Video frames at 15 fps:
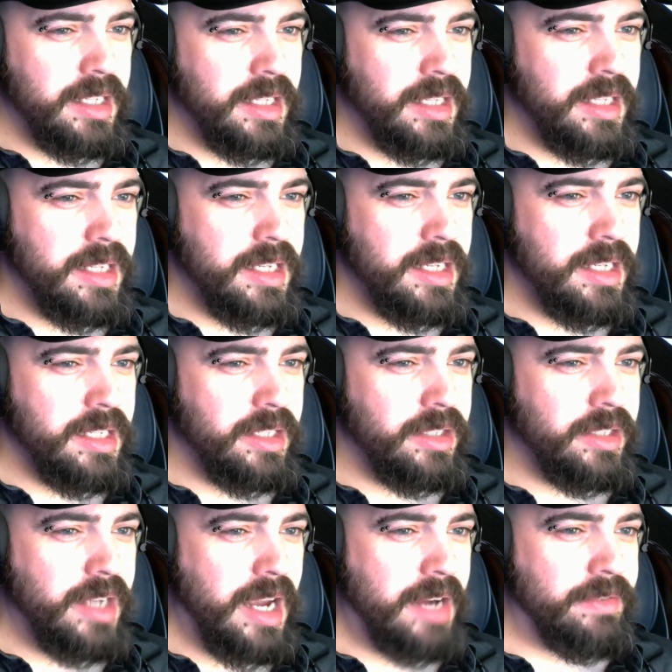The
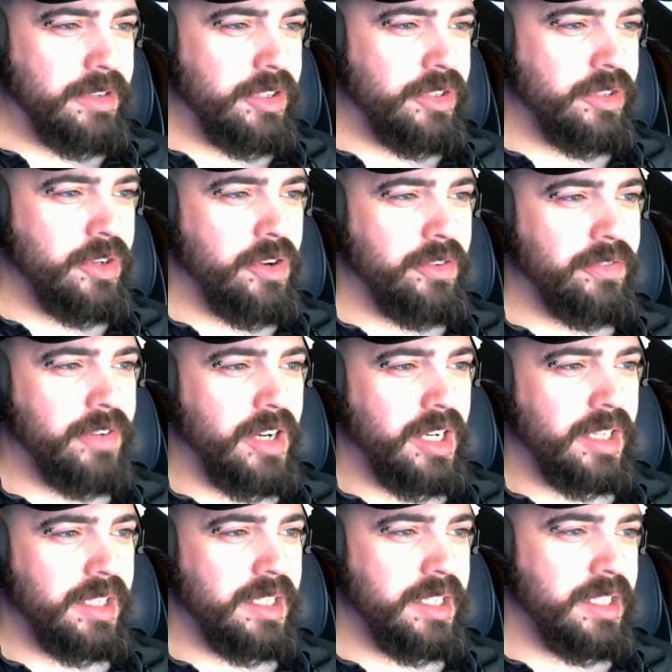average snowfall
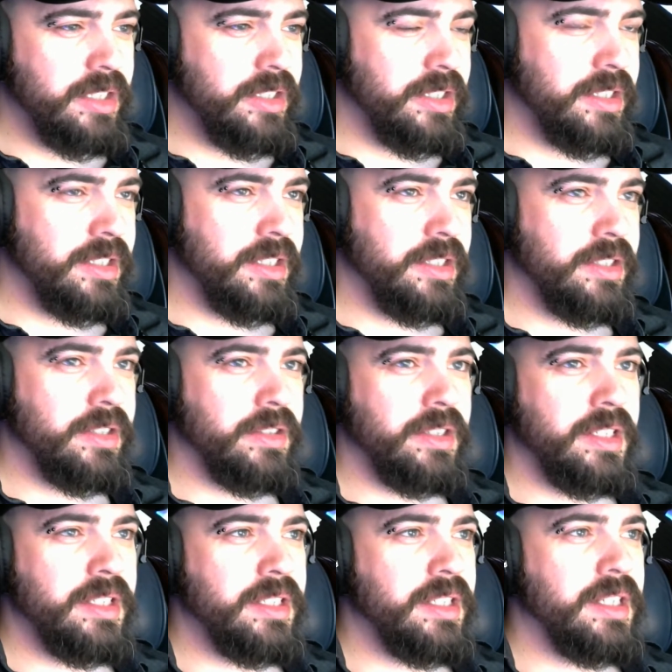in inches is
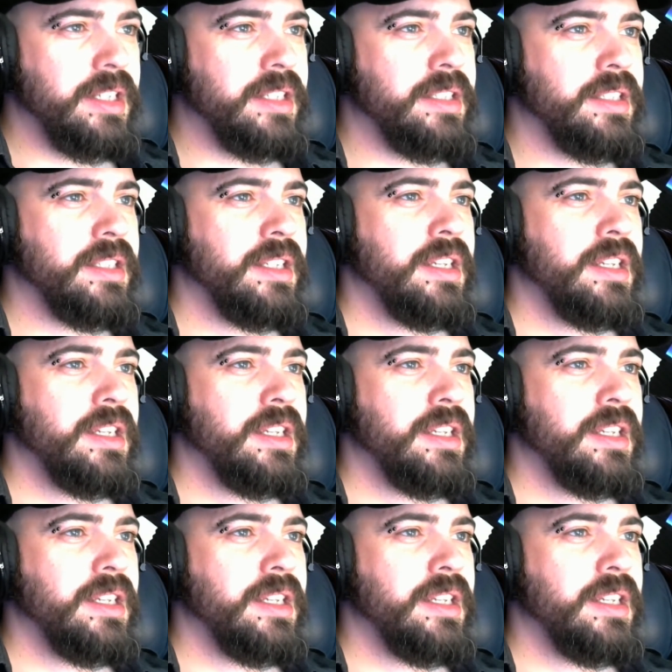36.